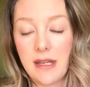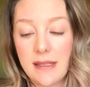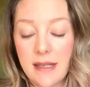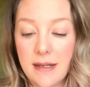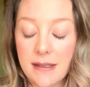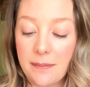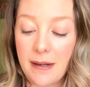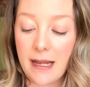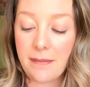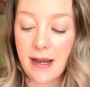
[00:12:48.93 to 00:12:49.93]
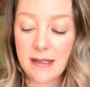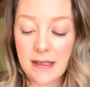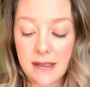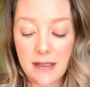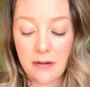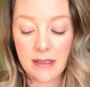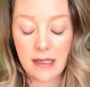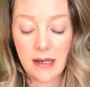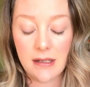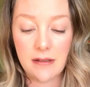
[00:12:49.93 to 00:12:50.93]
these things are play mags, and so it's
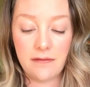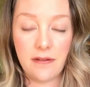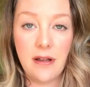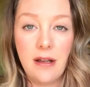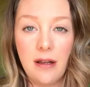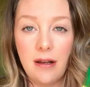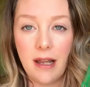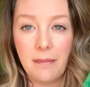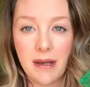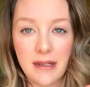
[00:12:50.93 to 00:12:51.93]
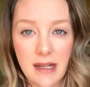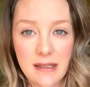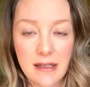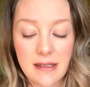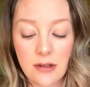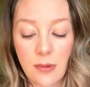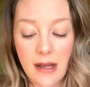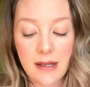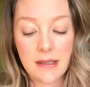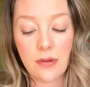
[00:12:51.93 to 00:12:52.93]
kind of like magnetic
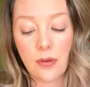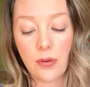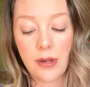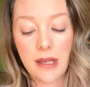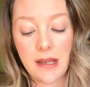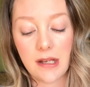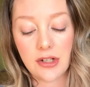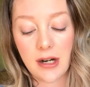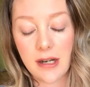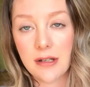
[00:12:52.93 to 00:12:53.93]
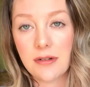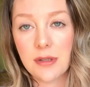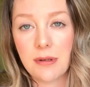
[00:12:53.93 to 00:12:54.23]
squares, or you can get triangles.